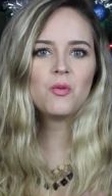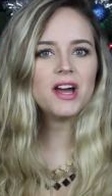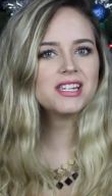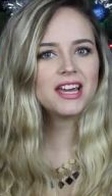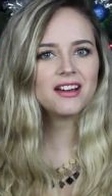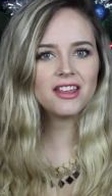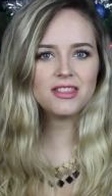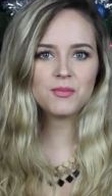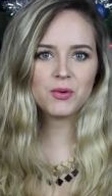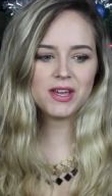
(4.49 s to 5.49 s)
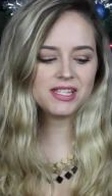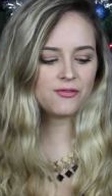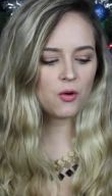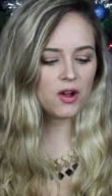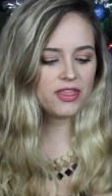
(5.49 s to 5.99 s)
what I got the boys
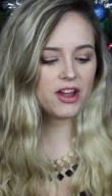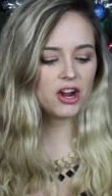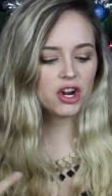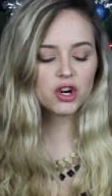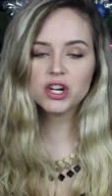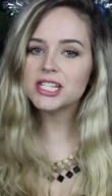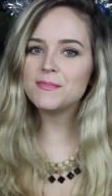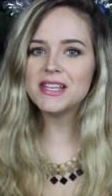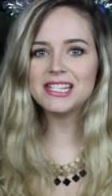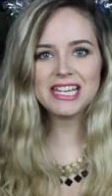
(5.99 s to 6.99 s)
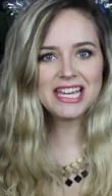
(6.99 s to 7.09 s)
for their Christmas